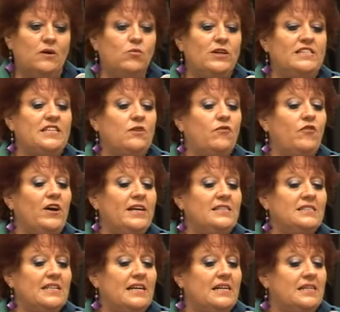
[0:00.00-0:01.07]
We did
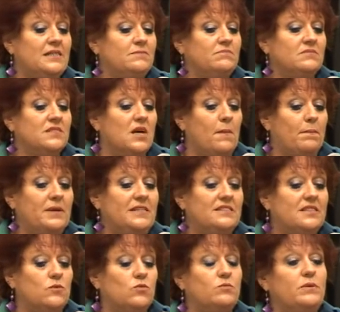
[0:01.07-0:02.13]
find companies
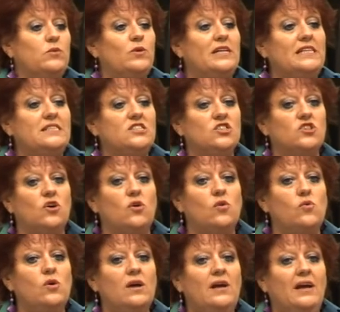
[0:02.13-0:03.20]
that would be willing to
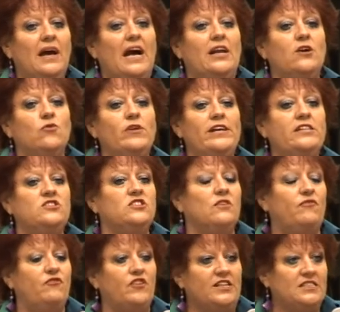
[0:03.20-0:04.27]
go and arrange the
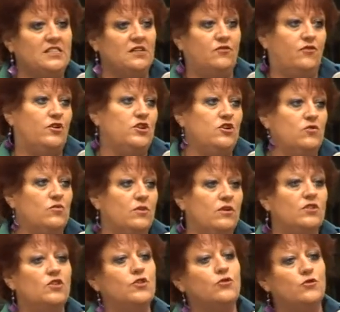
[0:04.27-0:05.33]
funding for you
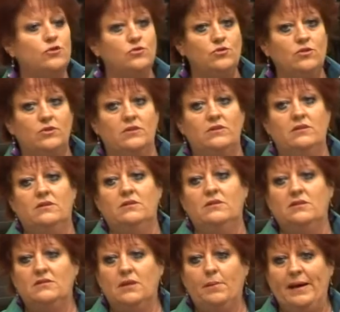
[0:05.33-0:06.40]
through
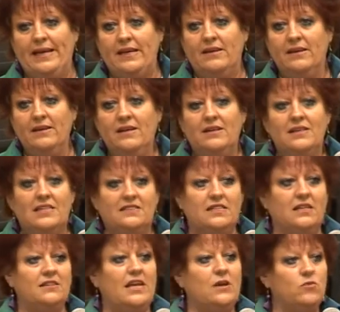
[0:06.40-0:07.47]
the bank. Let's
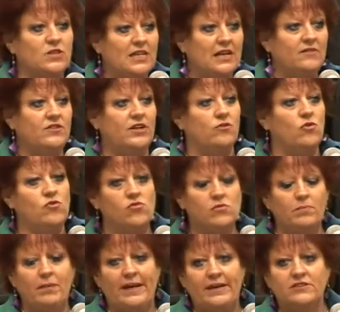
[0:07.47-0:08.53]
say they would have their own
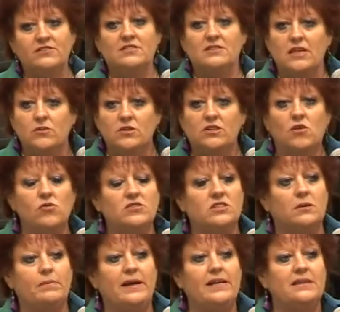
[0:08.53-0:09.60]
bankers and they would go to
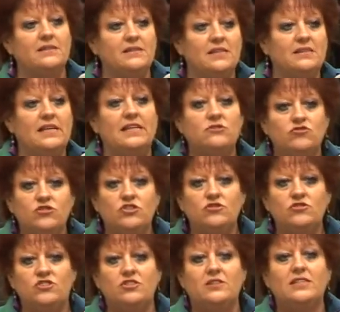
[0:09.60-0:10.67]
the bank and they'd
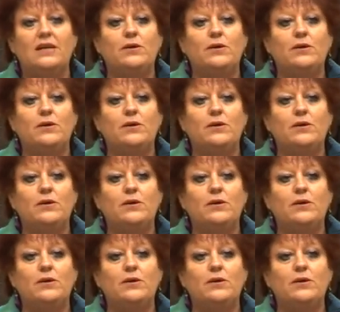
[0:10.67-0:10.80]
introduce you and